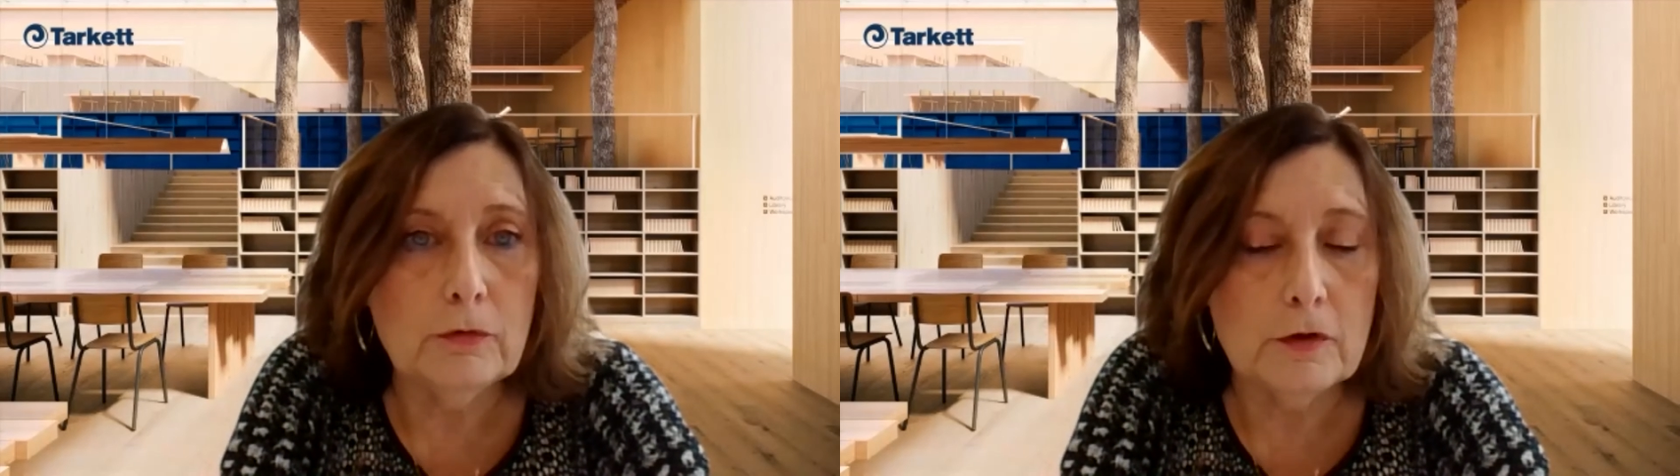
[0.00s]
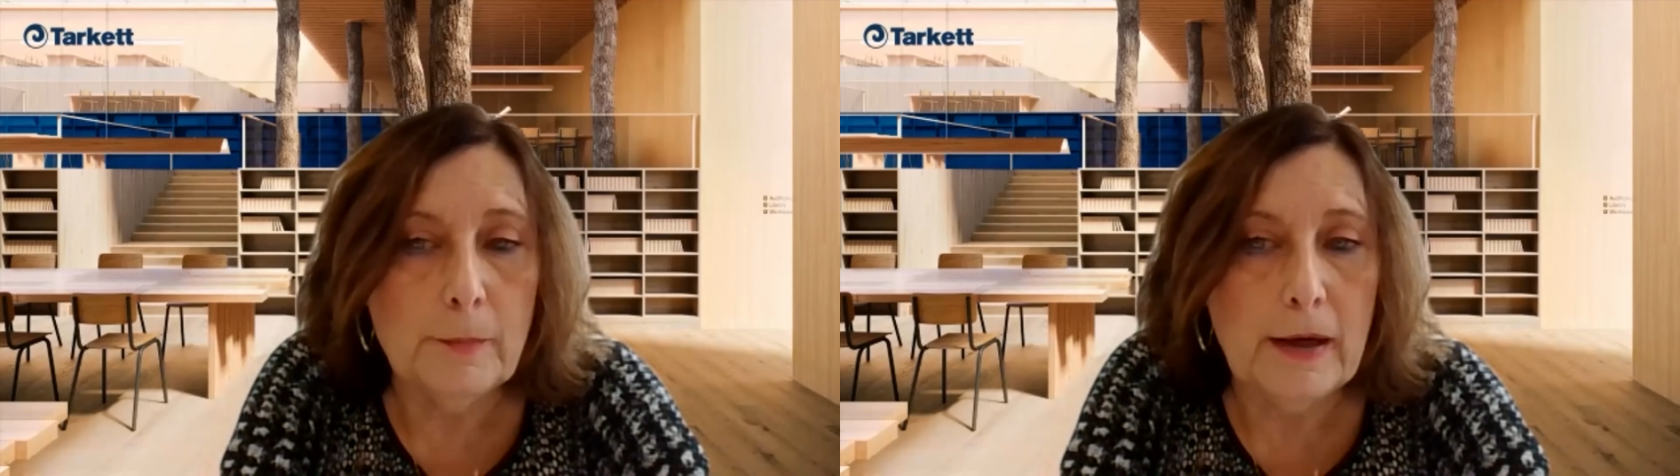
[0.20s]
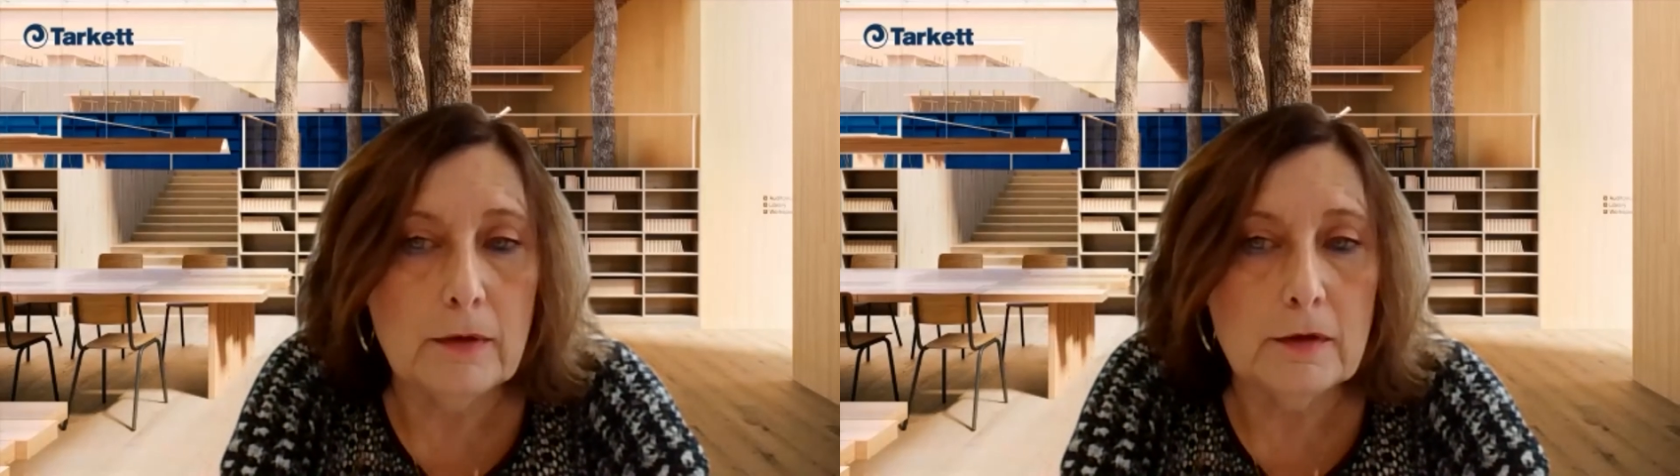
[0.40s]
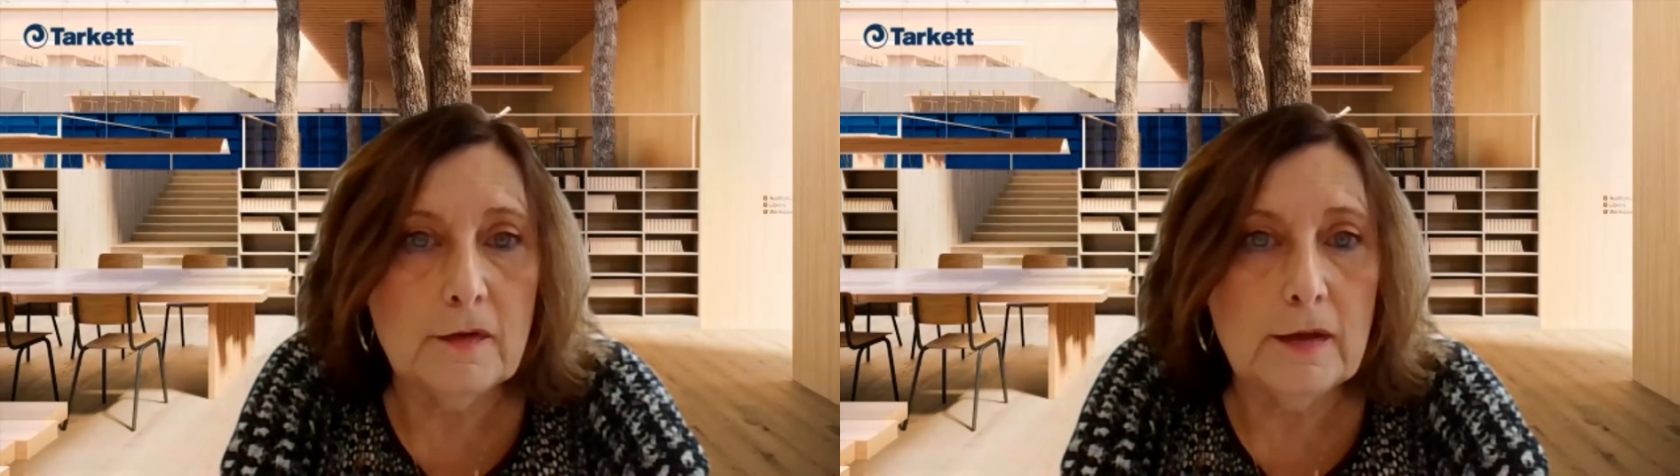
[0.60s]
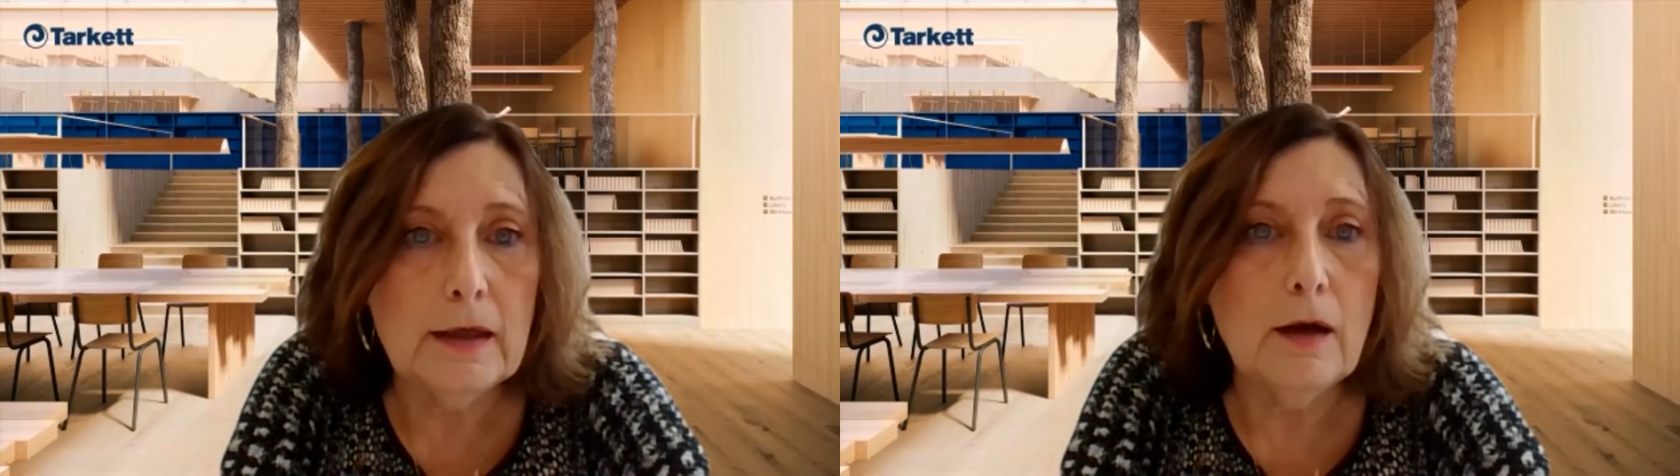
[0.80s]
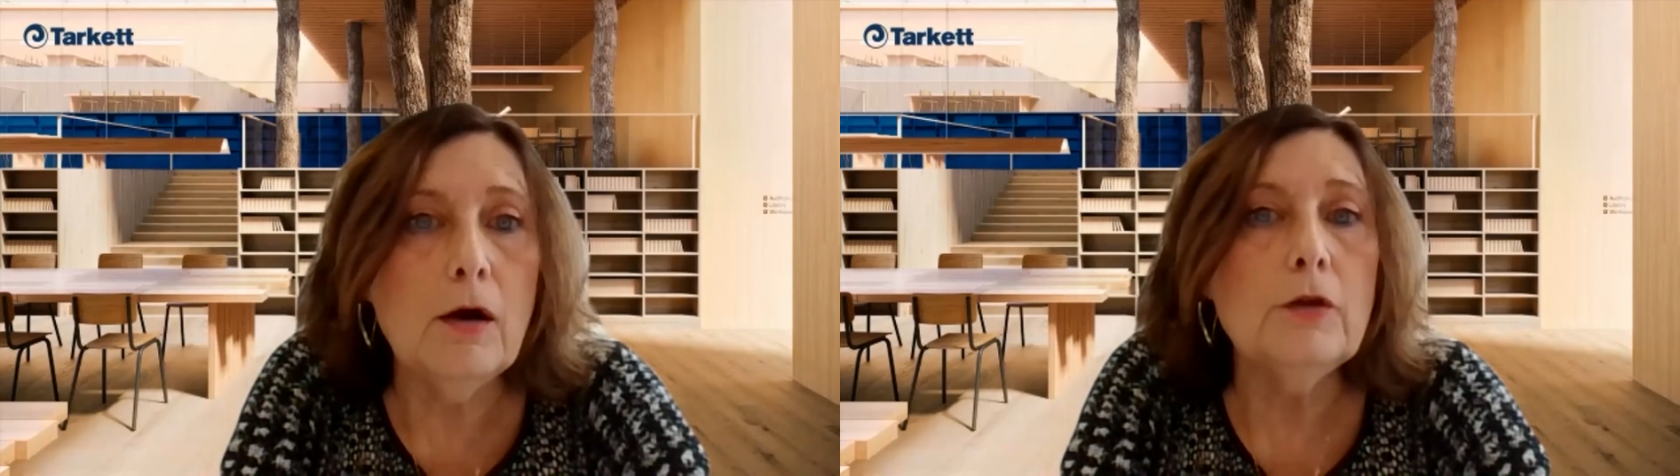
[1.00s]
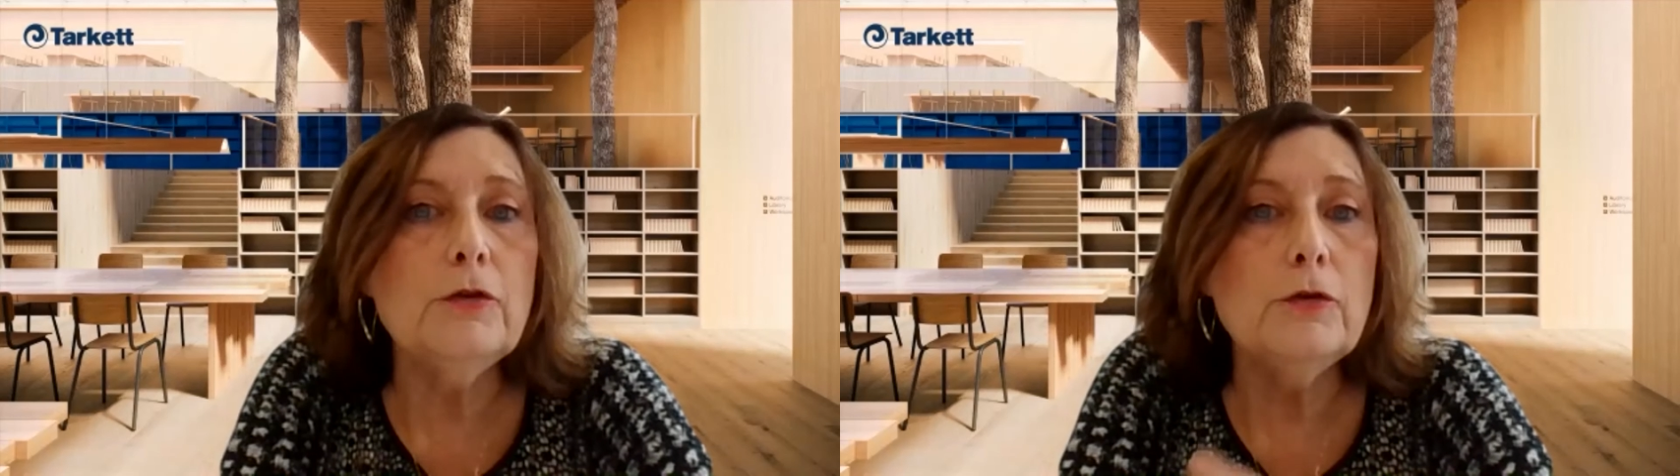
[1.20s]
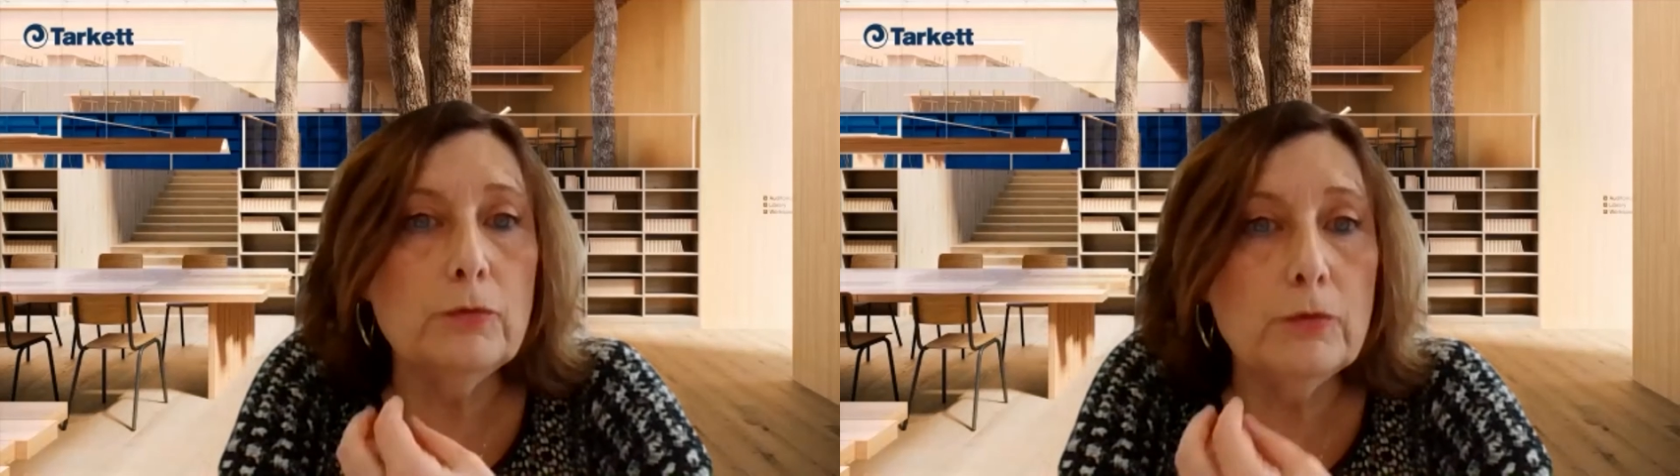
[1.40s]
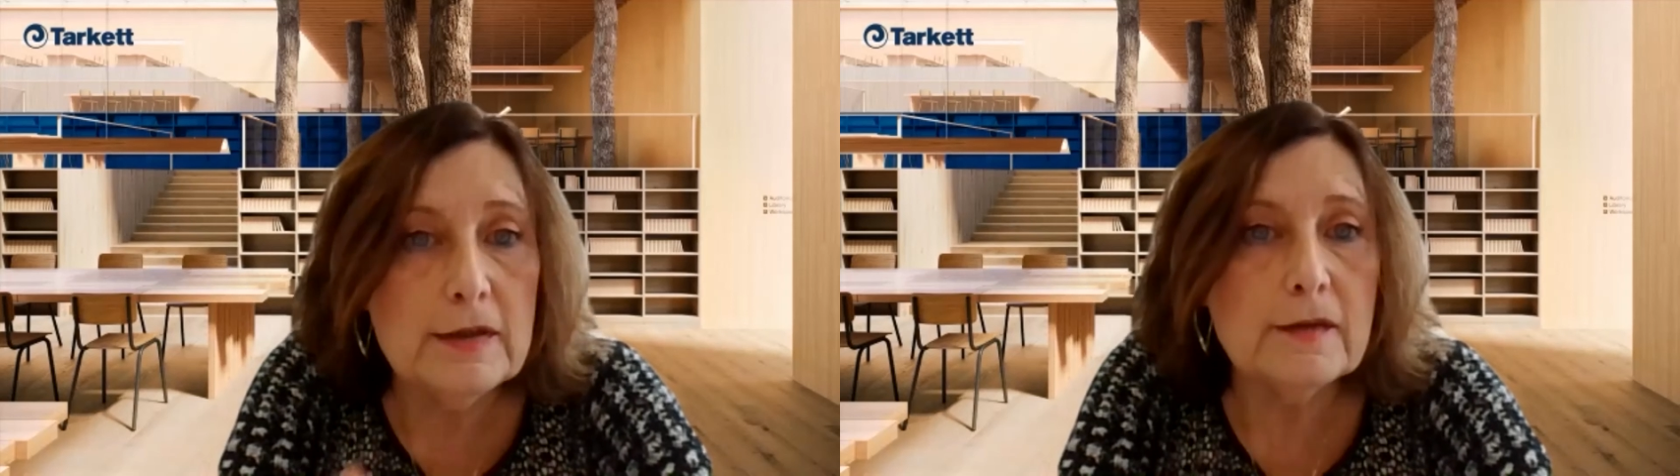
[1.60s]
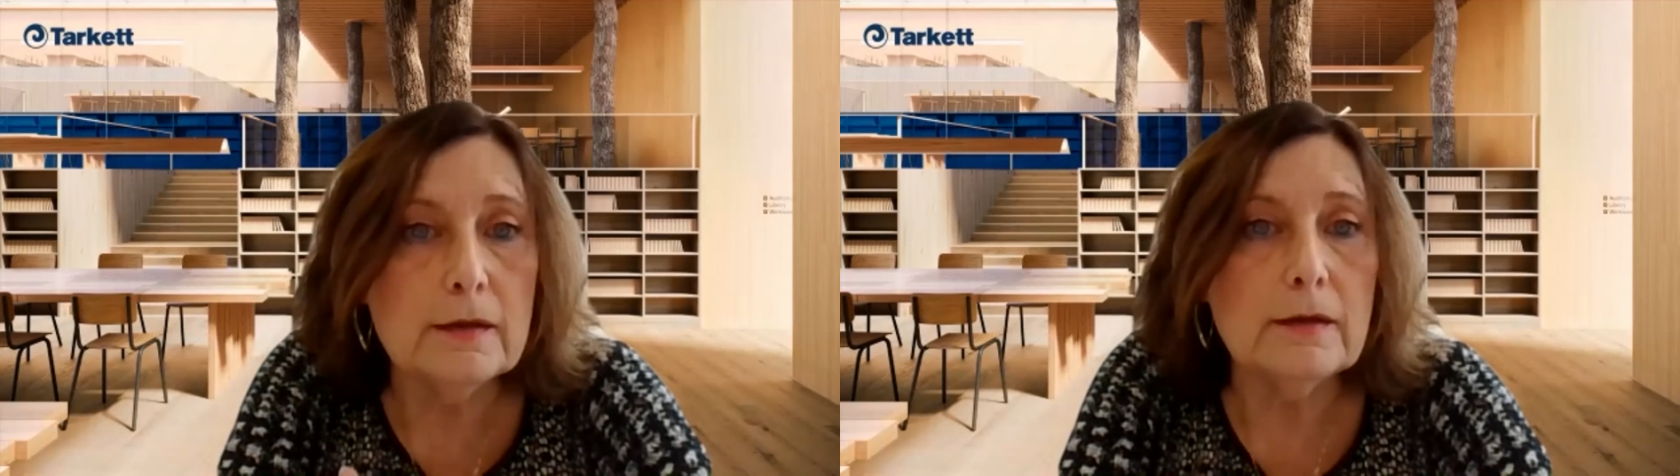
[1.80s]
transparency on the
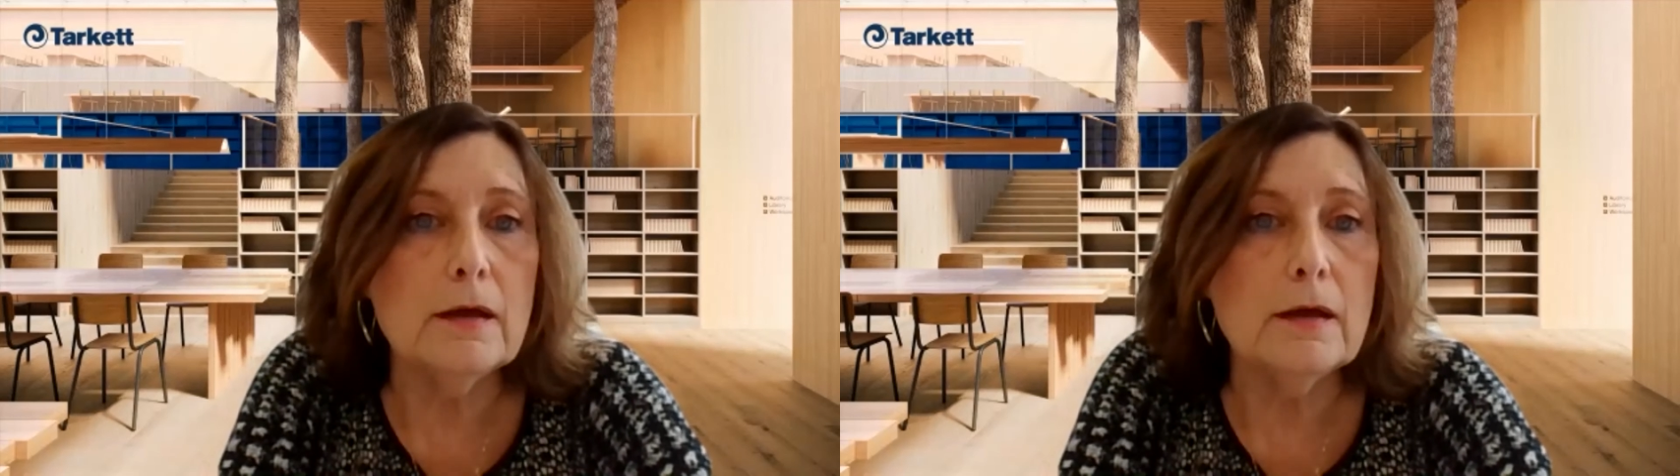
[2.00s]
risk